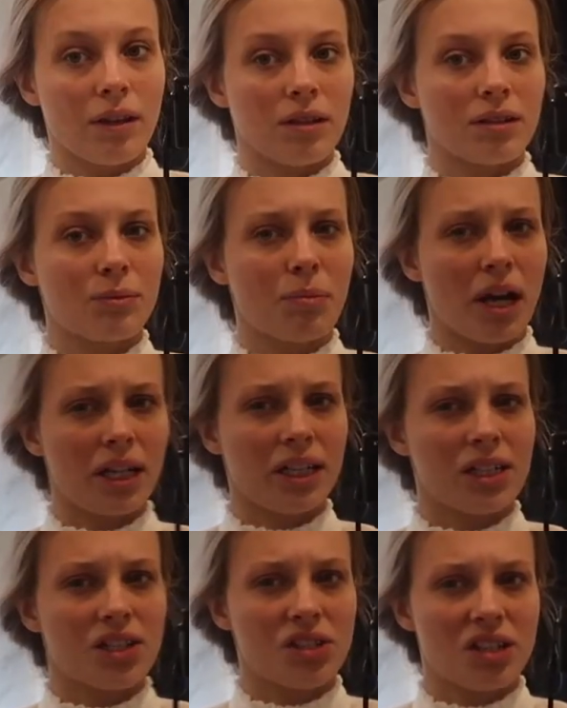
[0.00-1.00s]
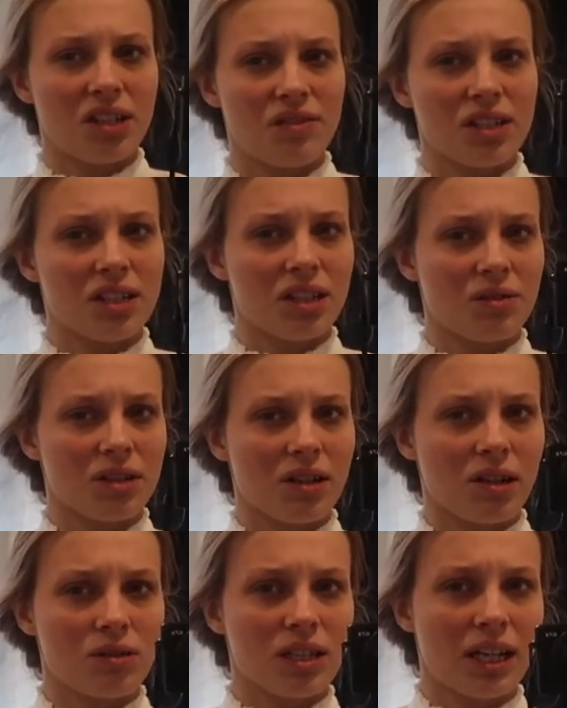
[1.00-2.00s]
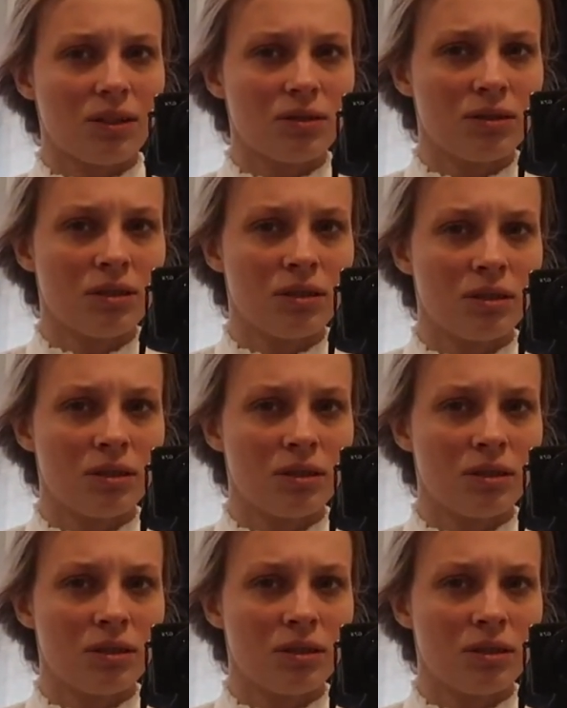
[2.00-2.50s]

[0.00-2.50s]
the Spanish T V series Grand Hotel.